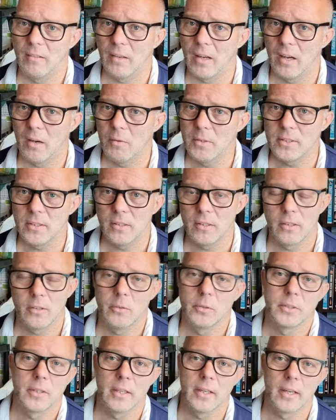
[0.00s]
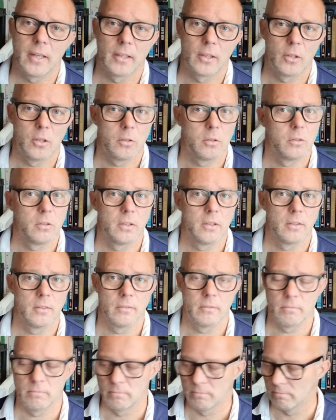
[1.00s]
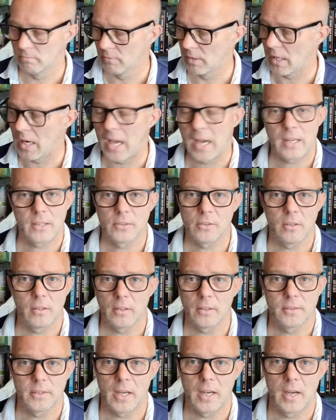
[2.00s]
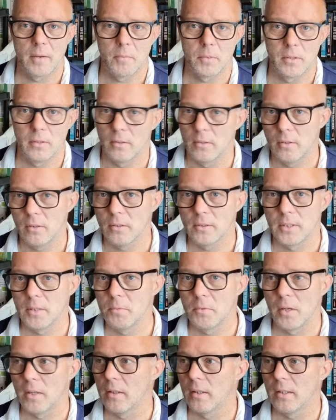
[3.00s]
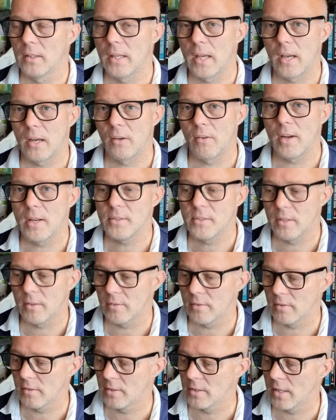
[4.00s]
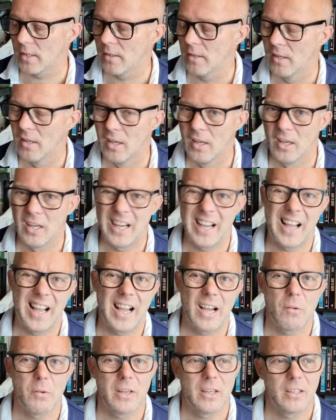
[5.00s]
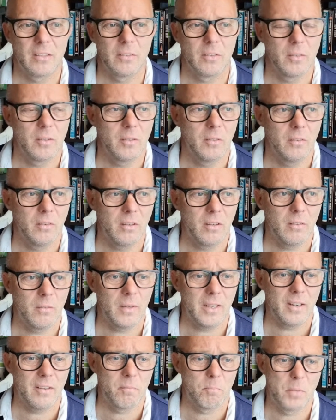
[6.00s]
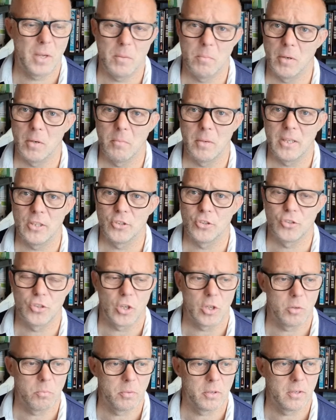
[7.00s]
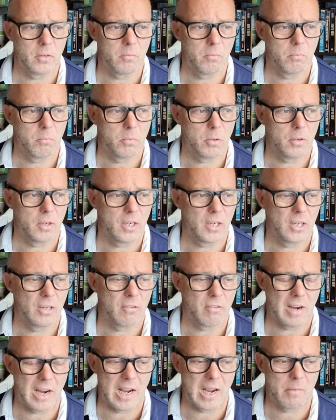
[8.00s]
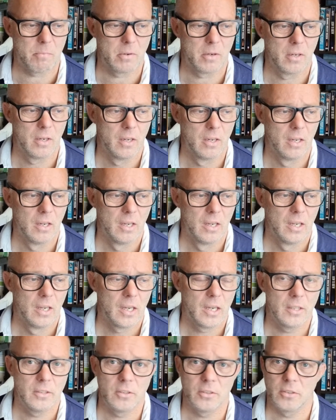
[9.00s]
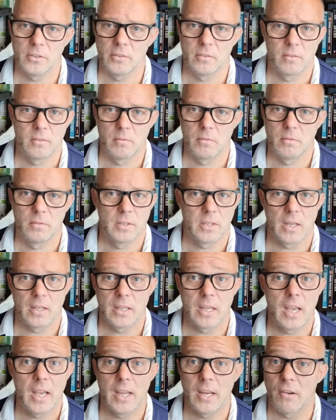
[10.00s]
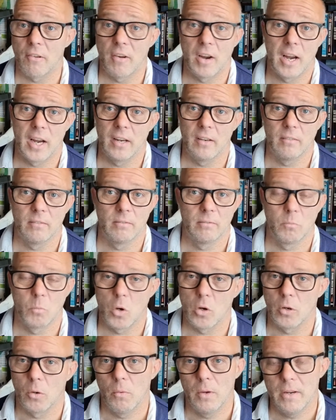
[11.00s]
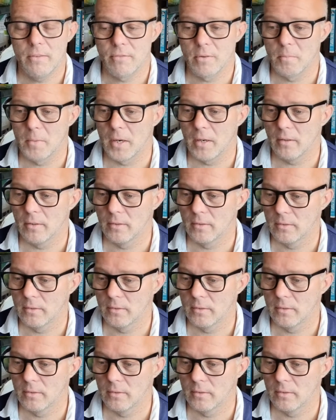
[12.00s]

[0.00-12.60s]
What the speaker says: how is it you say cool and relax all the time and don't seem to get aggressive? He's like, well, when people are being stupid and putting crap, I just say, yeah, you're right, and walk away from it.